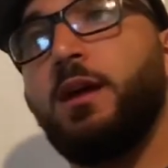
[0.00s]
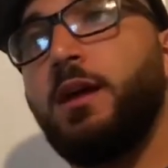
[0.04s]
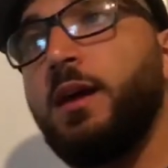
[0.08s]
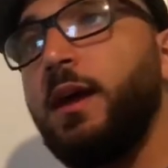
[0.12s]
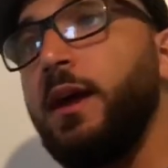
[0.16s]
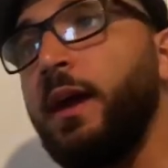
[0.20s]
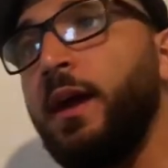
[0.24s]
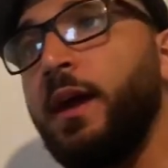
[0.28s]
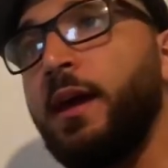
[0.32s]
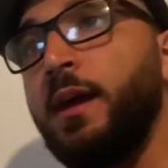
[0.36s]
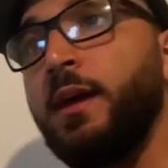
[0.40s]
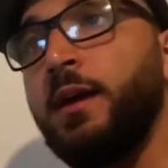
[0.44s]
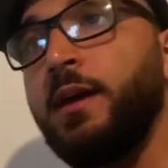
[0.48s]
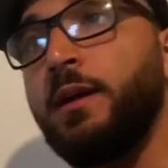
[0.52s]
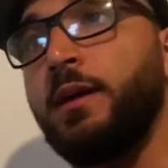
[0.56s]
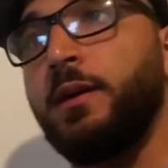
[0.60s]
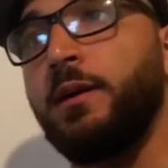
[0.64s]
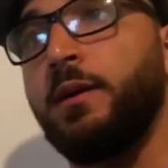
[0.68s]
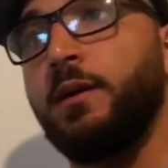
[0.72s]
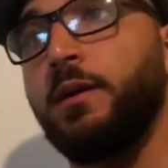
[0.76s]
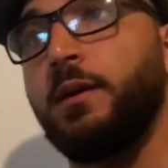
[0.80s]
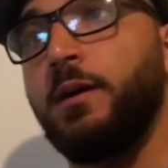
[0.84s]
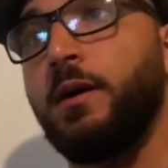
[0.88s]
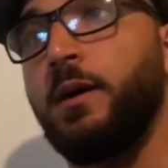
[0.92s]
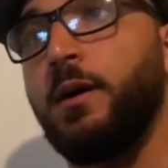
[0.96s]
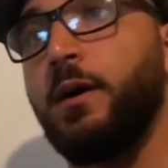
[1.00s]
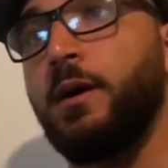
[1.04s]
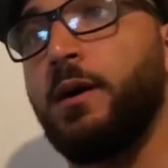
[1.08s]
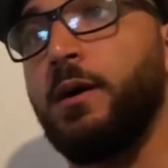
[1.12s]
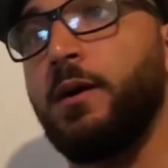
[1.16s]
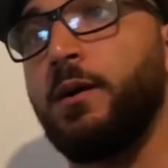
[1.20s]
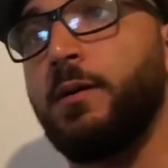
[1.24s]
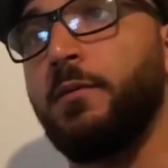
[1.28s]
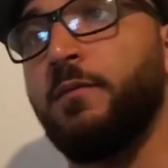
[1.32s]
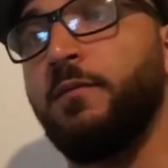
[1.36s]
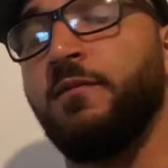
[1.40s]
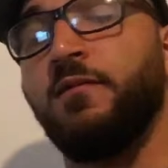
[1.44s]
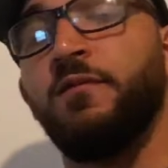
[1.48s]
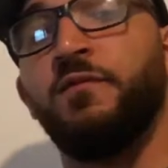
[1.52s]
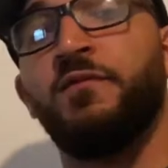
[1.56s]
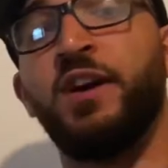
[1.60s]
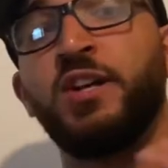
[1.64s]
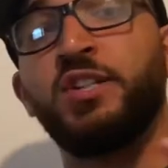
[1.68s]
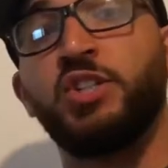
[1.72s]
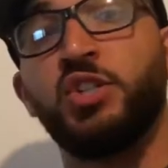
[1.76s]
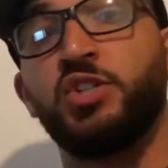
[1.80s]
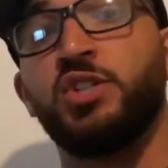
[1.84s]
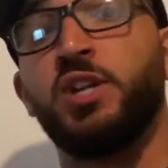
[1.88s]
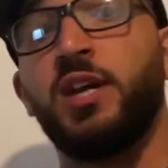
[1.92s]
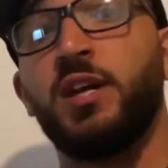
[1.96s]
and
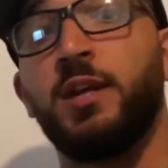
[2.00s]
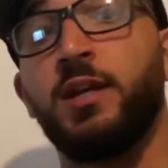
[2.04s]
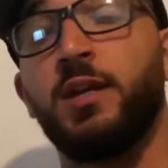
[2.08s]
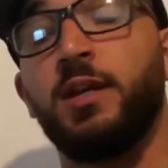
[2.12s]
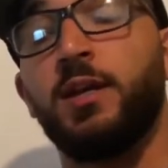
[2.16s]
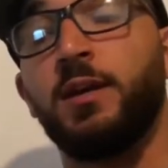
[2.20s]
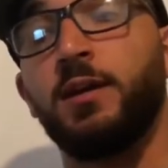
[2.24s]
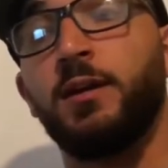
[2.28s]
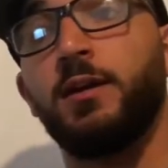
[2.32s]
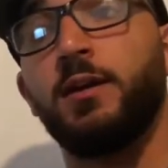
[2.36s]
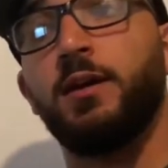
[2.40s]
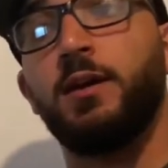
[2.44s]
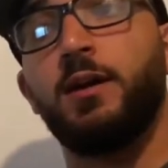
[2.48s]
vegetating,